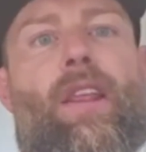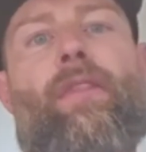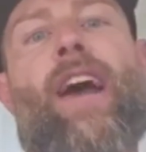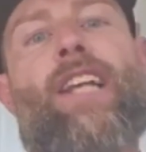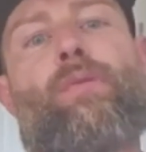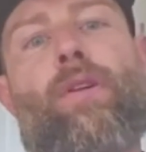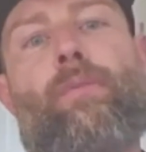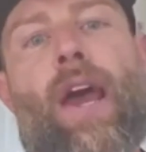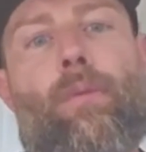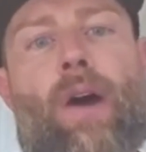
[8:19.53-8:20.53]
that's
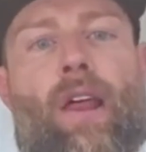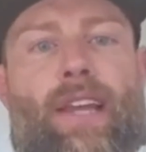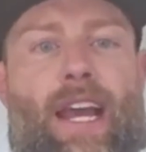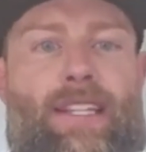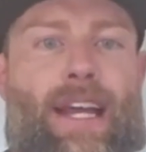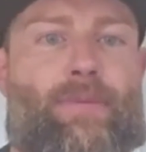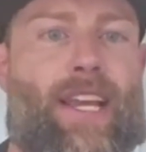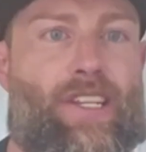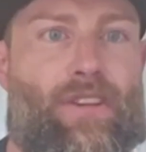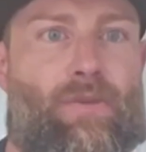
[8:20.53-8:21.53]
when metabolic
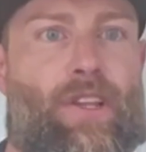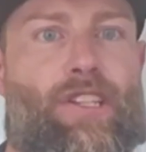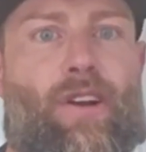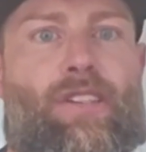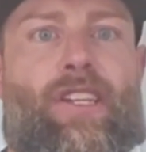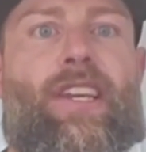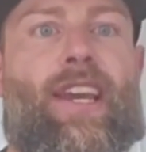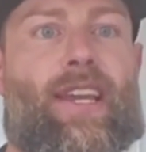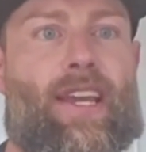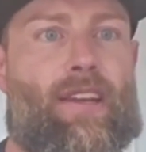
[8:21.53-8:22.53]
adaptation really starts to
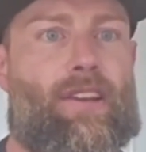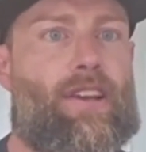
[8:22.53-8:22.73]
kick in.